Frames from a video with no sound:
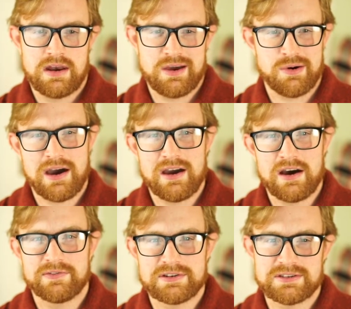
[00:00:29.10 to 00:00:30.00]
Now, I
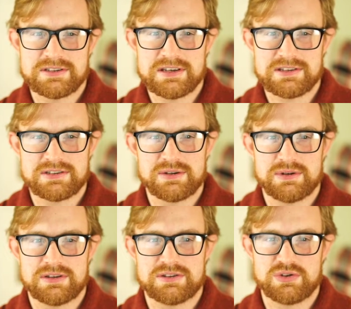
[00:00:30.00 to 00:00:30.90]
often see
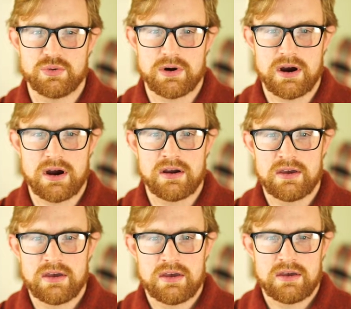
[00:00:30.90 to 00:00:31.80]
students who are
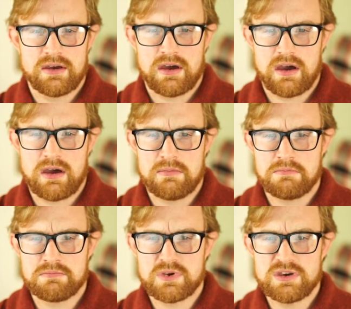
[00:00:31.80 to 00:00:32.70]

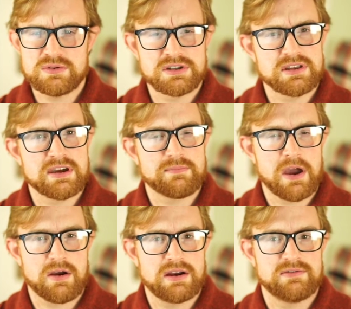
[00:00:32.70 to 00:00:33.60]
um, used to the
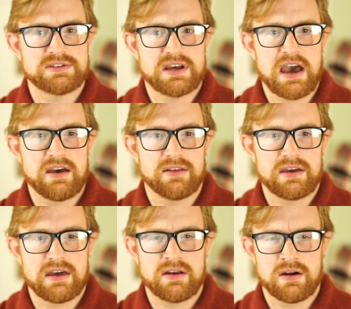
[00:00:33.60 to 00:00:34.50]
imperative
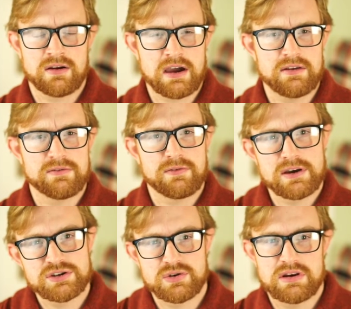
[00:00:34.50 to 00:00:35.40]
style and are kind of
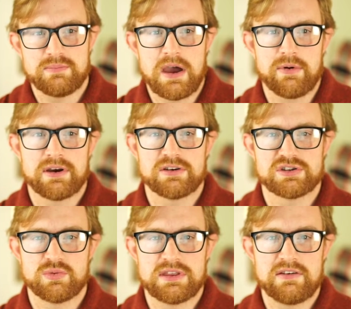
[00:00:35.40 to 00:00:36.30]
frustrated by
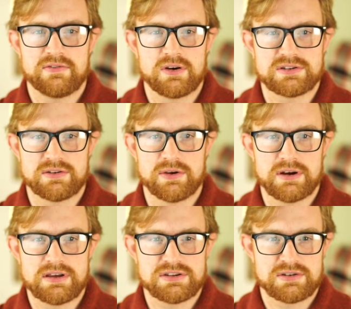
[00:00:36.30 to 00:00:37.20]
recursion when they first
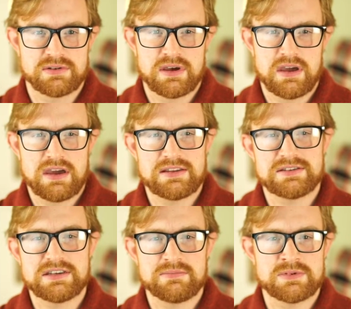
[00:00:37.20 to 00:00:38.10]
learn it.
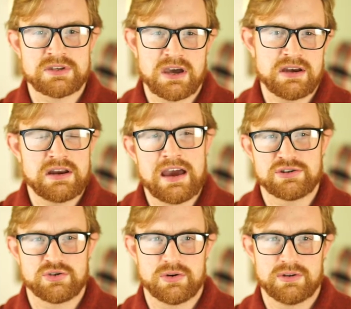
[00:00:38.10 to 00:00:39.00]
It seems
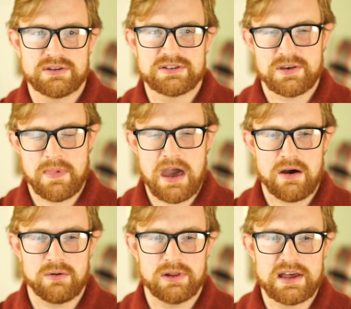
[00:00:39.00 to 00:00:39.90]
unnatural and
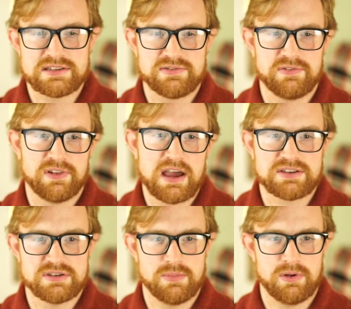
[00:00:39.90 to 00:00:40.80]
somehow less
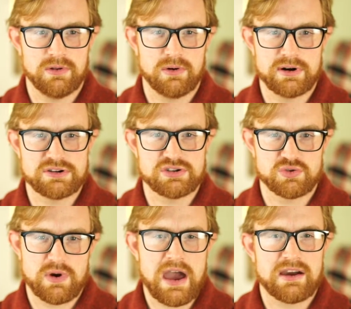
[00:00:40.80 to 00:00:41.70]
flexible or
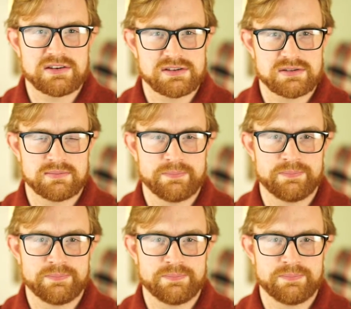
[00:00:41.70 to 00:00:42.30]
direct